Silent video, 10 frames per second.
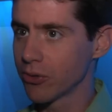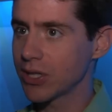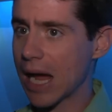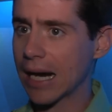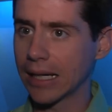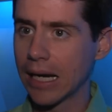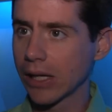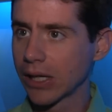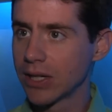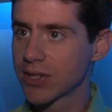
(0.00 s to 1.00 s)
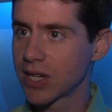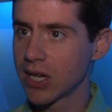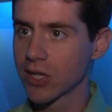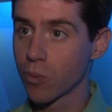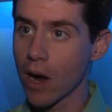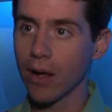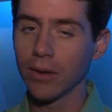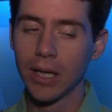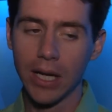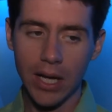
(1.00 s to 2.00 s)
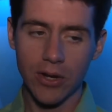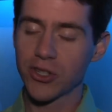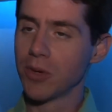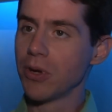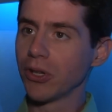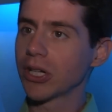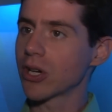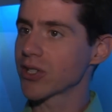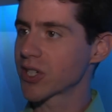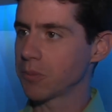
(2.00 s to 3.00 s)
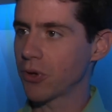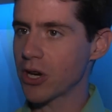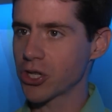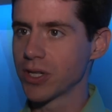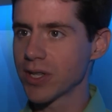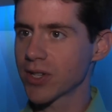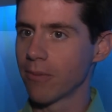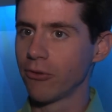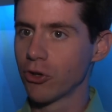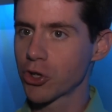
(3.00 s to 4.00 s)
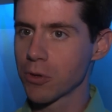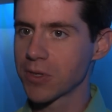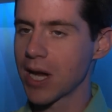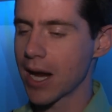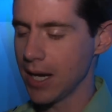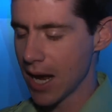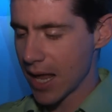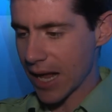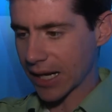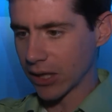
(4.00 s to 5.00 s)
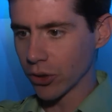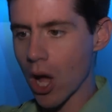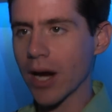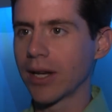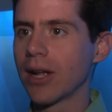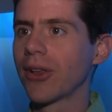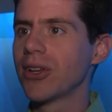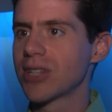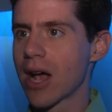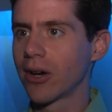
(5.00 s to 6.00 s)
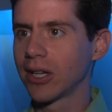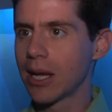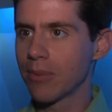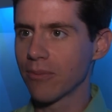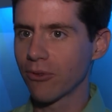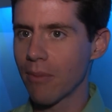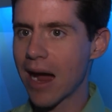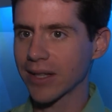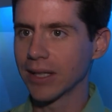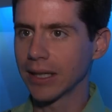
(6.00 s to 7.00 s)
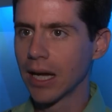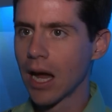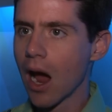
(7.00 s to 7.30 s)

to attack an alien is key as well. There's an ability called suppression that some of your troops get that can lock an alien down and keep them from acting.